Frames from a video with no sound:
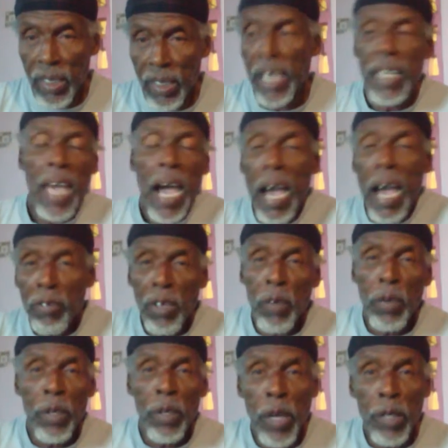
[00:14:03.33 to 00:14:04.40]
Then
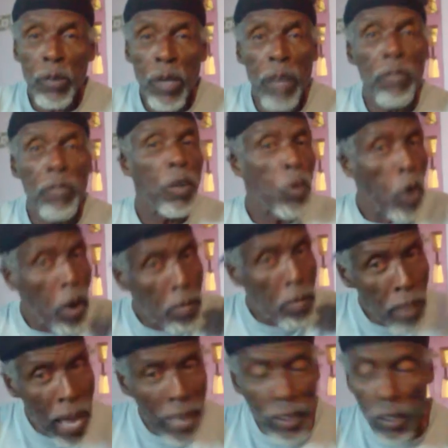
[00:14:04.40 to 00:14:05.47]
after we get 12, we're
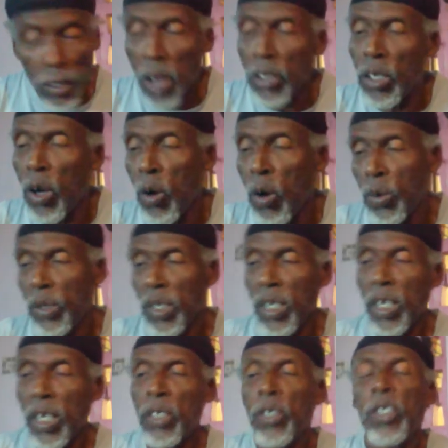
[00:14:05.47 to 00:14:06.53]
going back down now
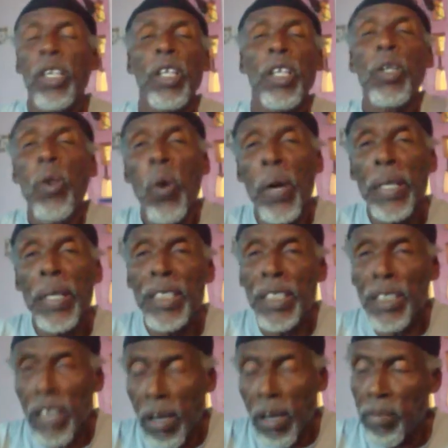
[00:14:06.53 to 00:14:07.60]
to the
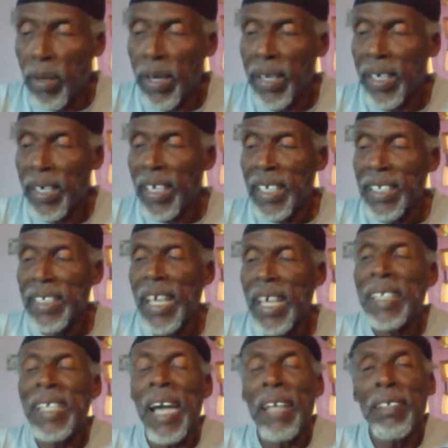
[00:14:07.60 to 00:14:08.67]
lowest number
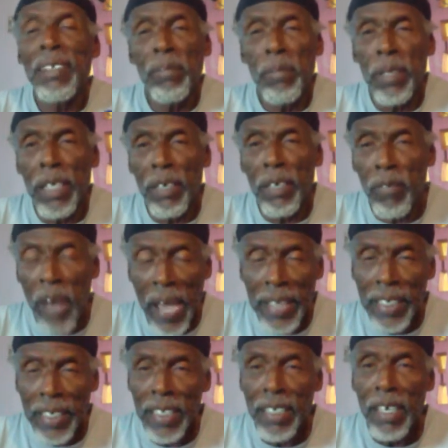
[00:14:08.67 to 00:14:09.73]
that can be
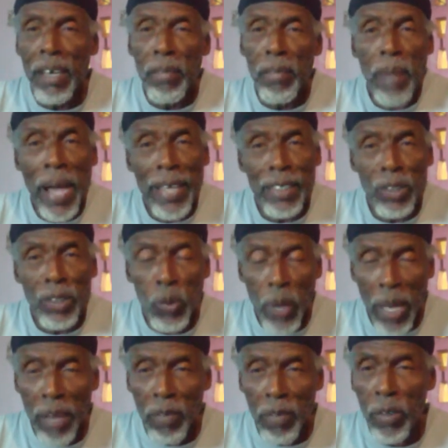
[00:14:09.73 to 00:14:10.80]
divided by
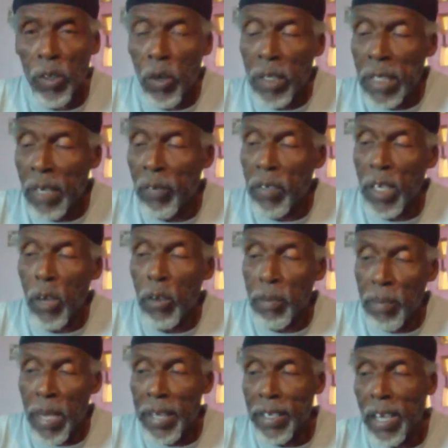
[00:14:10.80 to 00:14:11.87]
12 without leaving a
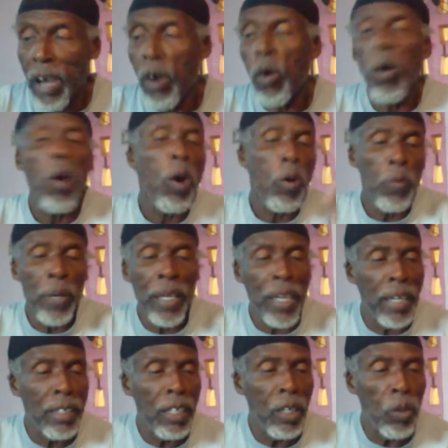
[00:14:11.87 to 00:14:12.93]
remainder. Or we
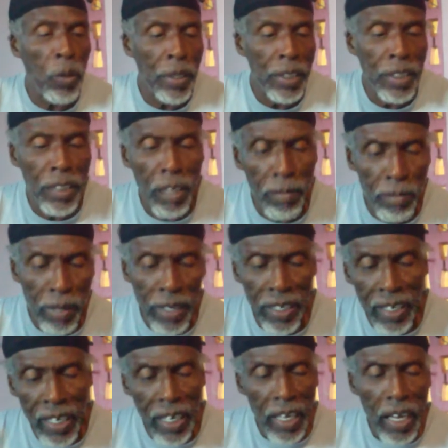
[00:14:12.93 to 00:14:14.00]
get the lowest
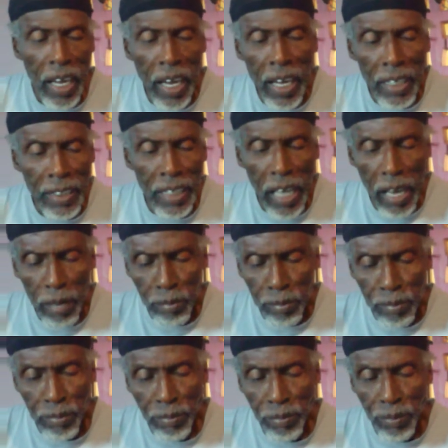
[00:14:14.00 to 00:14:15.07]
number as
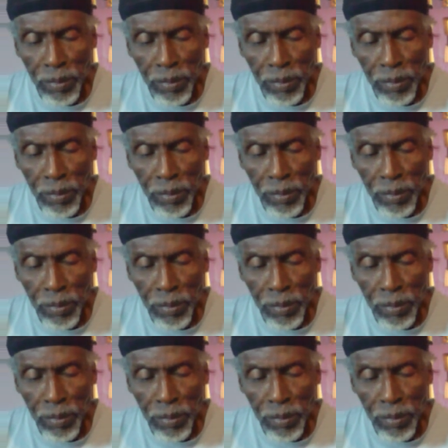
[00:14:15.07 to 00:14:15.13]
2